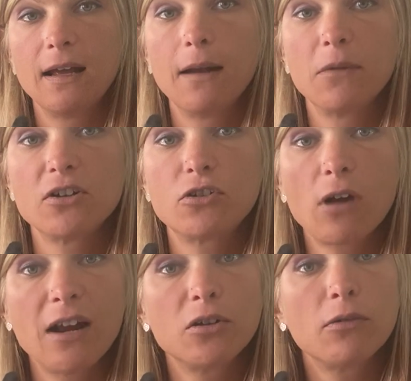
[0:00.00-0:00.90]
And I'm gonna
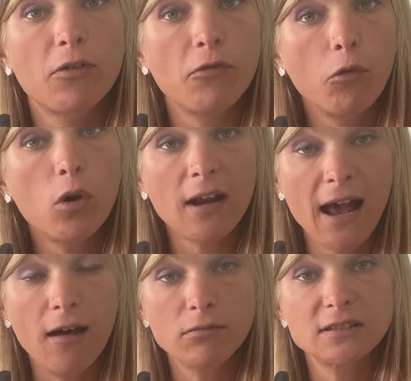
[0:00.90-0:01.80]
try to do it for 4
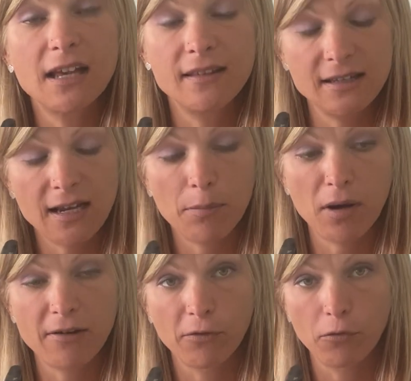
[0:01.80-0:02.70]
counts and then take a
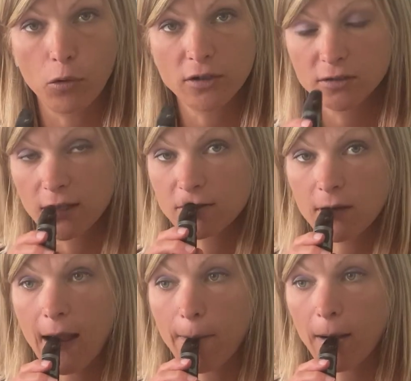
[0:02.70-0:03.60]
break for 4. So let's
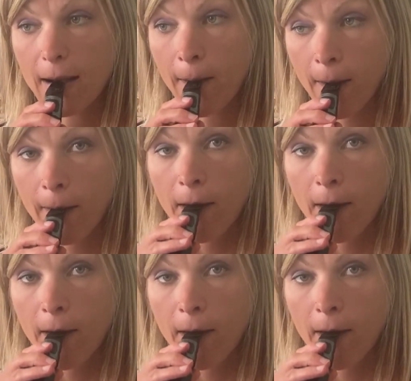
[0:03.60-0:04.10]
try it, ready?